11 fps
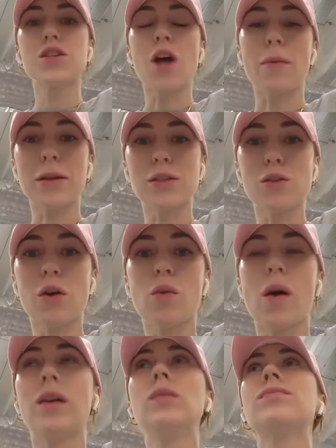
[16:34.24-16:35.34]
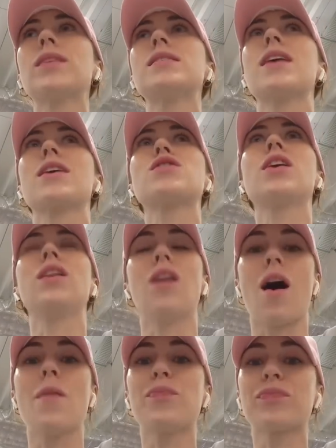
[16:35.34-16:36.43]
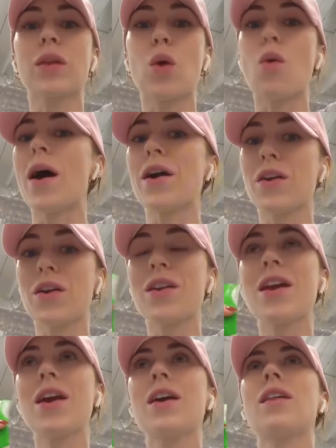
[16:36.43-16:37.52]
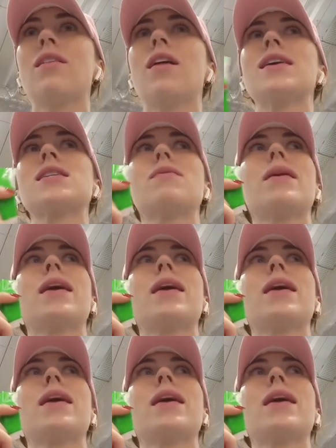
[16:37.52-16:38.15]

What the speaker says: Shopping is going well. It's actually a lot quieter in here than the last time I